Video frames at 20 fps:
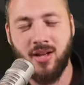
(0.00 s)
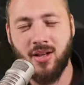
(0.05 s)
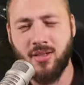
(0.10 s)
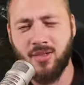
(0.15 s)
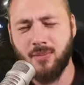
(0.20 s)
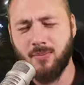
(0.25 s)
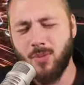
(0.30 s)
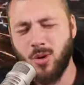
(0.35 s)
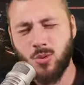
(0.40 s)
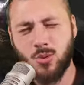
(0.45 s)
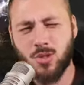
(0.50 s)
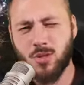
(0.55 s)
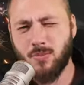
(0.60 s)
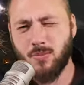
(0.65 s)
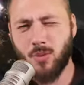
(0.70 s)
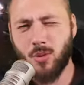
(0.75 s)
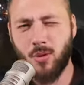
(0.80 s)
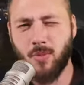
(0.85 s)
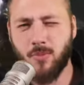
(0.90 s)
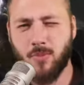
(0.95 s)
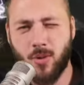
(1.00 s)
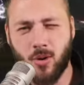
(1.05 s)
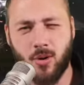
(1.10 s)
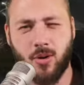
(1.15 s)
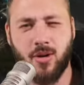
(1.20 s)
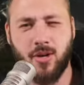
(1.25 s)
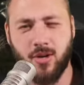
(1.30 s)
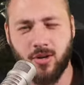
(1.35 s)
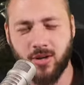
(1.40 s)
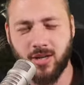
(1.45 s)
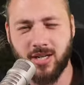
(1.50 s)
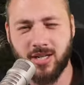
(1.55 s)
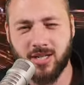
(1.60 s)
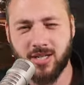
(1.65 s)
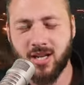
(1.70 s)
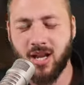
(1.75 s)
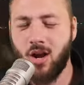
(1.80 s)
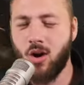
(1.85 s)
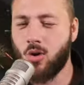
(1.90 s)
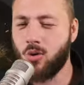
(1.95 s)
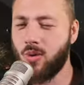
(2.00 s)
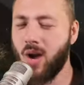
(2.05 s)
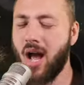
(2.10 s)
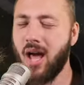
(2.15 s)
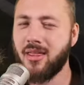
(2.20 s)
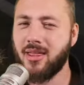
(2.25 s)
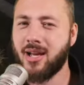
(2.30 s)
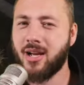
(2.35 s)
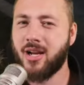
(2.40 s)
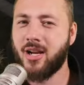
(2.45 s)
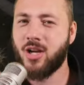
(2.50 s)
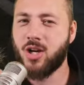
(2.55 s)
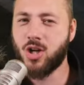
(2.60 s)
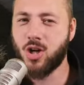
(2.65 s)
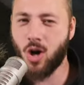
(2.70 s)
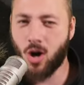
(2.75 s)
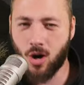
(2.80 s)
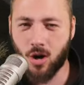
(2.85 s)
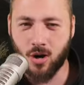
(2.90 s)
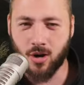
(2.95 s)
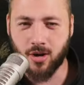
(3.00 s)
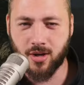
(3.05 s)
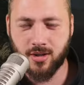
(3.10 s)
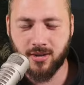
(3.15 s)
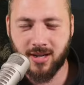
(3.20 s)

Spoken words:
The most important part here is rather guard